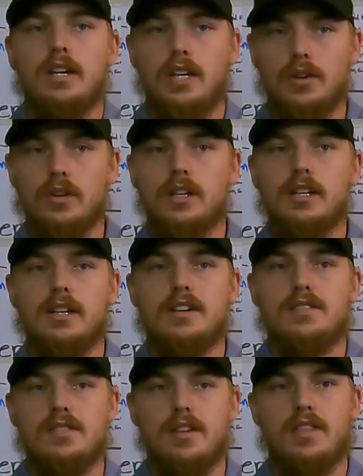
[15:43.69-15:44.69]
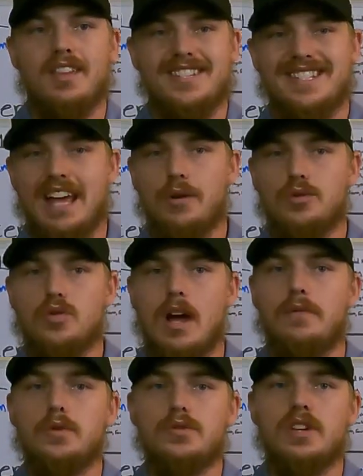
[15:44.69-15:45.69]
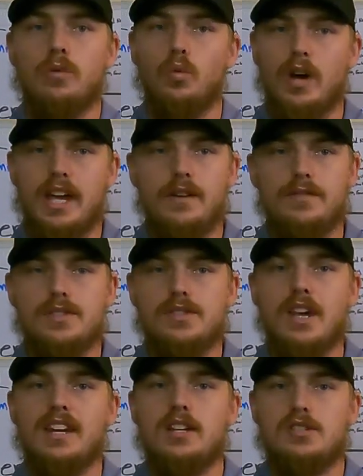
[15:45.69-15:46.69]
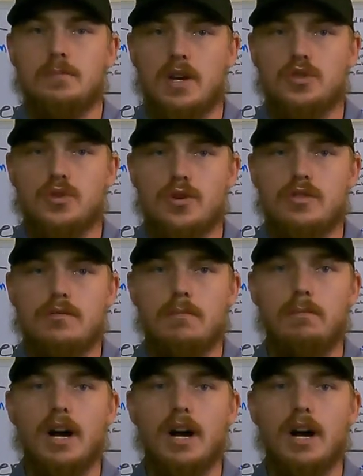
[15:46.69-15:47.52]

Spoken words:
Hearing, the sound travels in waves and is measured